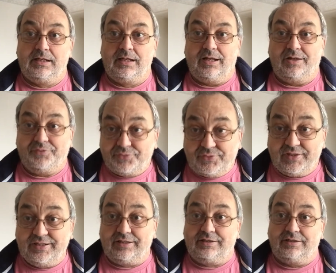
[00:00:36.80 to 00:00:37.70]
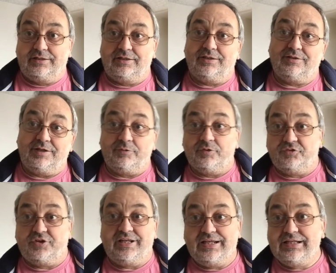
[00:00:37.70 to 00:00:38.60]
I think there is
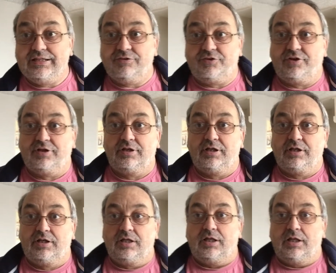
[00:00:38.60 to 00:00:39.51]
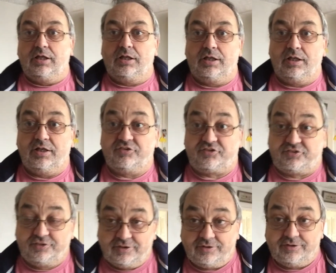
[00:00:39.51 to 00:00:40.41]
a hint,
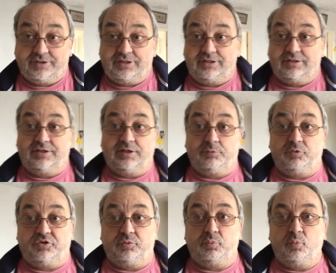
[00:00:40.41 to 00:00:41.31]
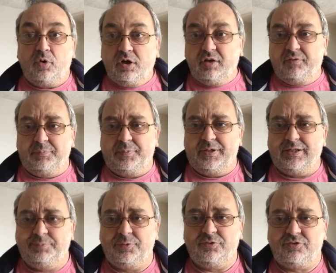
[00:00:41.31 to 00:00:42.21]
certainly there was in one of the
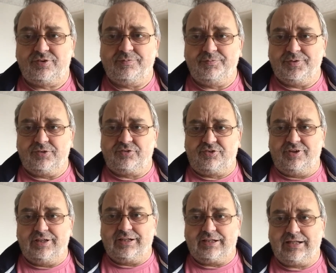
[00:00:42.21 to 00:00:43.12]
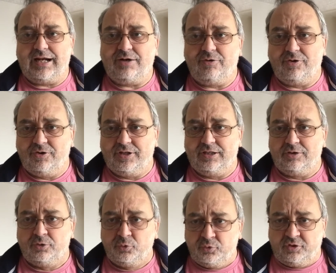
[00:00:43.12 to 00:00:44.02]
papers something saying Caroline
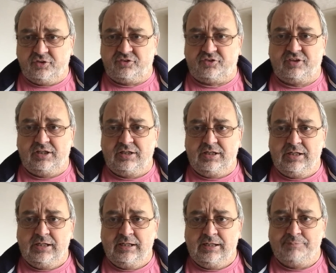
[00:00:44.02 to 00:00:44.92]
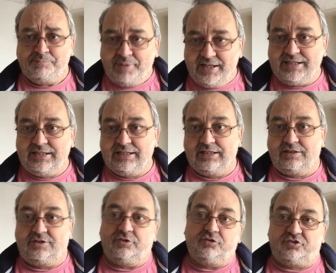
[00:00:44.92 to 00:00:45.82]
Lucas may
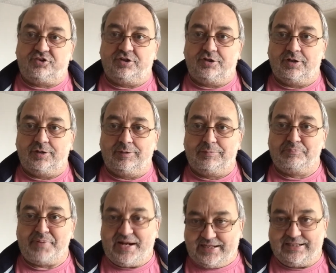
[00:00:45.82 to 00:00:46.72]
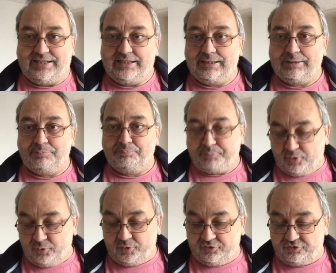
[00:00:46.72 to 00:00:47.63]
consider backing
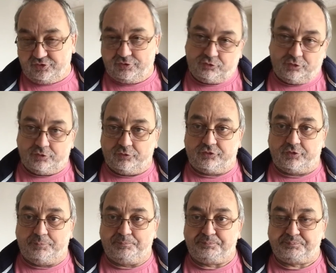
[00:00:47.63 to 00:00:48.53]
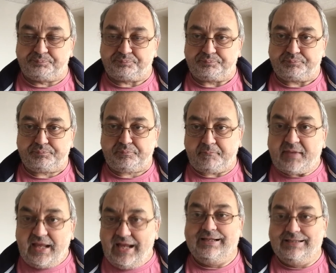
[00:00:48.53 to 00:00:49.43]
Boris Johnson,
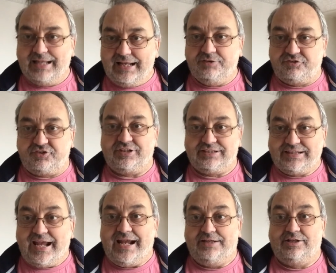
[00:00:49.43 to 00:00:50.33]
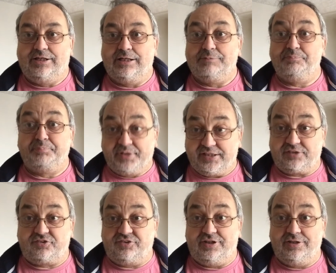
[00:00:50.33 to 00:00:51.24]
and let's get
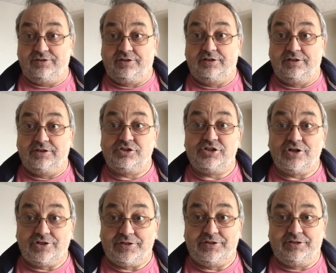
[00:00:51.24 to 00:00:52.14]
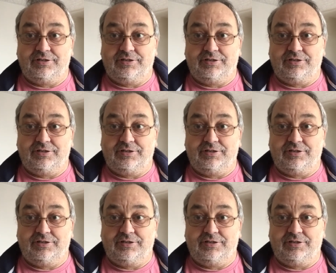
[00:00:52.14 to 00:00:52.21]
Brexit done.